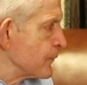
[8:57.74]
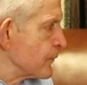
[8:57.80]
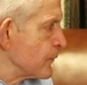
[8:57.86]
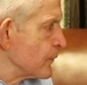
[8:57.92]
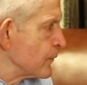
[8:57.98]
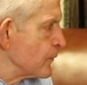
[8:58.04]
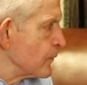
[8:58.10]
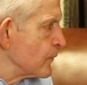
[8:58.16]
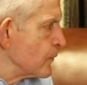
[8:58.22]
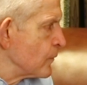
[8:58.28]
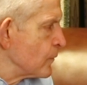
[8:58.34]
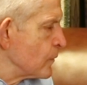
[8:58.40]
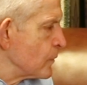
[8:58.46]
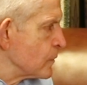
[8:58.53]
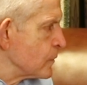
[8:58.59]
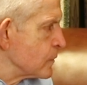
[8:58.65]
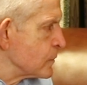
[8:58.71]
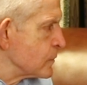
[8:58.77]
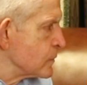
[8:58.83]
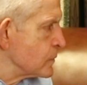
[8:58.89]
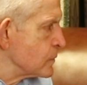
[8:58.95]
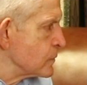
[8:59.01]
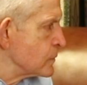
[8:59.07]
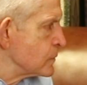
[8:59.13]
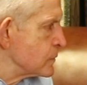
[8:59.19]

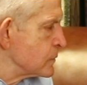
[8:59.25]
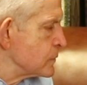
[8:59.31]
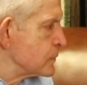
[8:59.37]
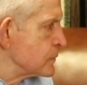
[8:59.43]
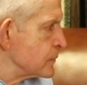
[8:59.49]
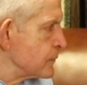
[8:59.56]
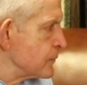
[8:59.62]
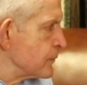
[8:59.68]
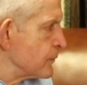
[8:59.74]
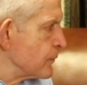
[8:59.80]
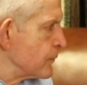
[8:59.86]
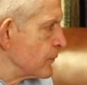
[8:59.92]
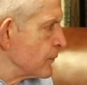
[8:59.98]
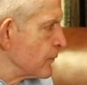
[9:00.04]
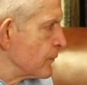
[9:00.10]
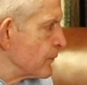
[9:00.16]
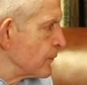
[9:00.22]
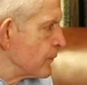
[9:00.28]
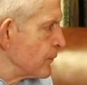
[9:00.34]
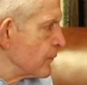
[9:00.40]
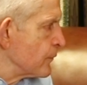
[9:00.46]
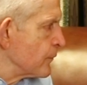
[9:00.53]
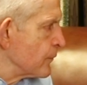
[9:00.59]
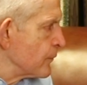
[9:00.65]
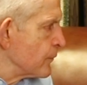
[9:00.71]

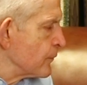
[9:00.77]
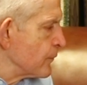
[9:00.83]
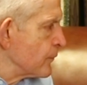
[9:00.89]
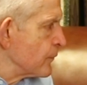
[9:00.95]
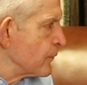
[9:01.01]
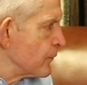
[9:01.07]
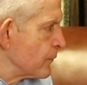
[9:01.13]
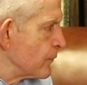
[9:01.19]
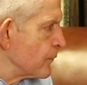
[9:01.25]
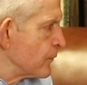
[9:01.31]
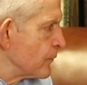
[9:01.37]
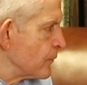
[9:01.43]
No words are spoken by the person on screen.